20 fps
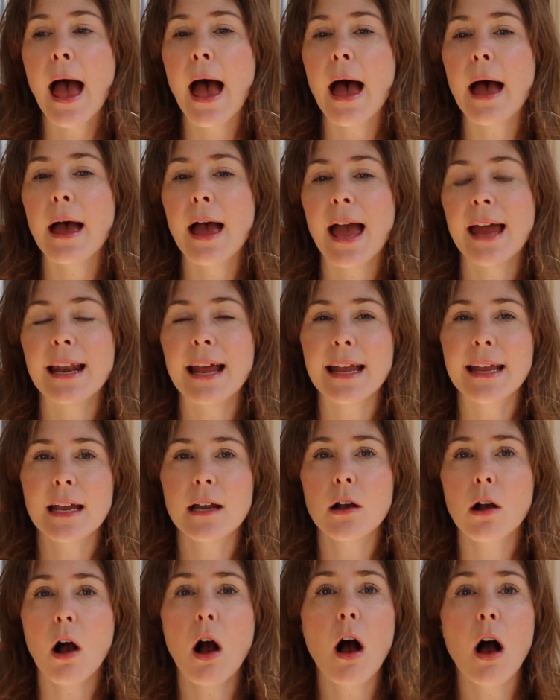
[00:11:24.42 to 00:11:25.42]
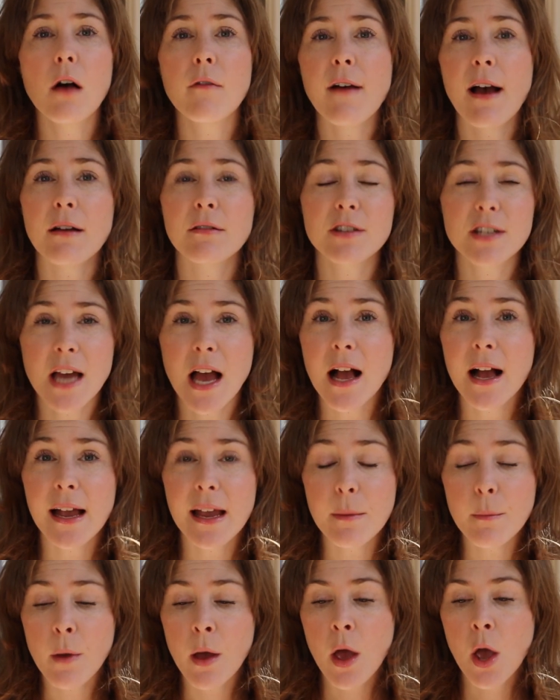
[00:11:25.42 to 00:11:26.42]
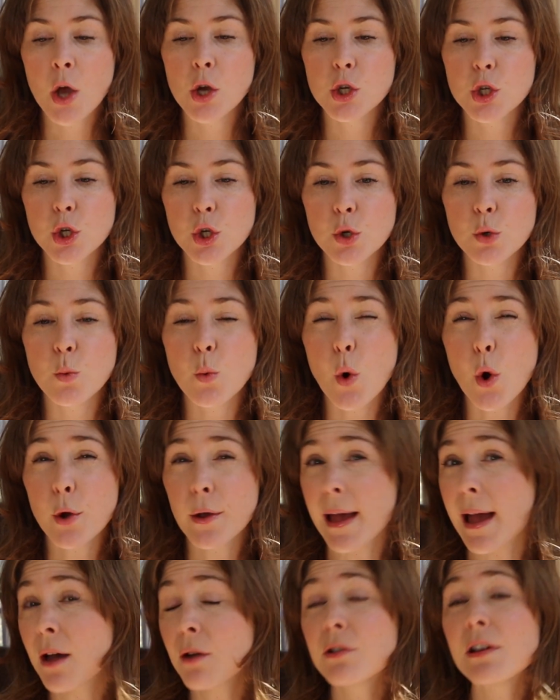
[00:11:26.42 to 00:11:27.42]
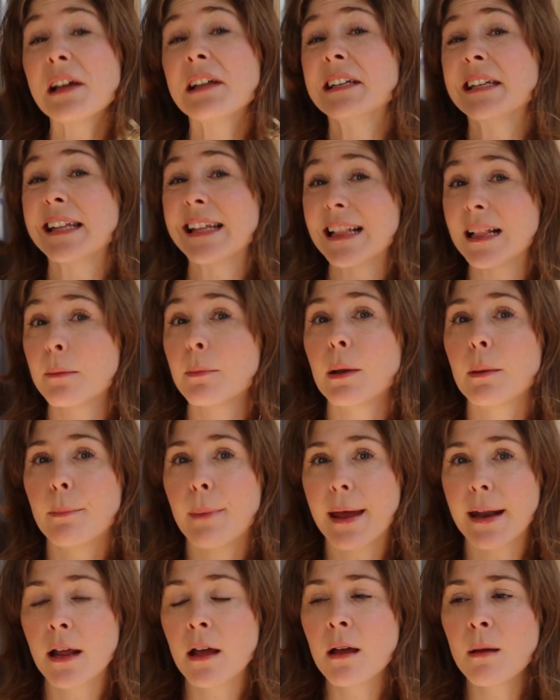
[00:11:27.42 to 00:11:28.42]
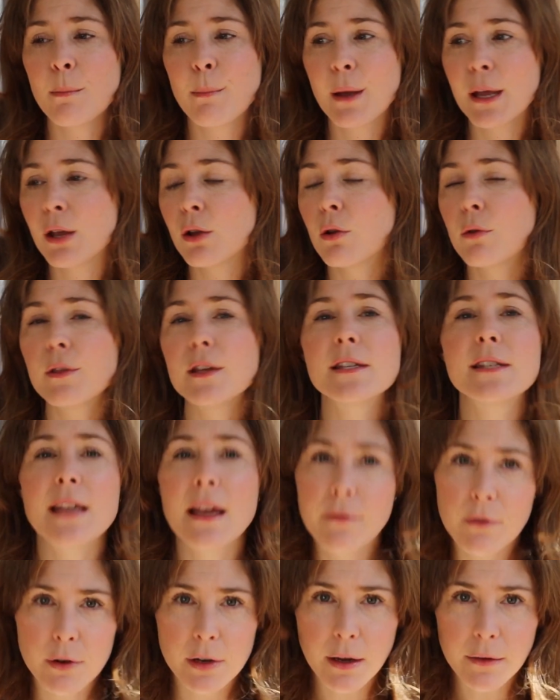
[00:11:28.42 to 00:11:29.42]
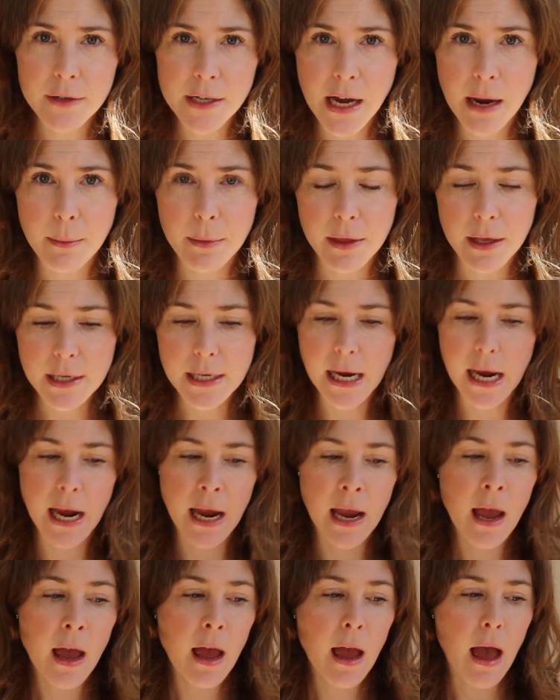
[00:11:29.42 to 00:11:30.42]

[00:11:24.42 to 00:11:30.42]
And I can carve out time to work out a little bit better, but you know, there's never enough time in the day.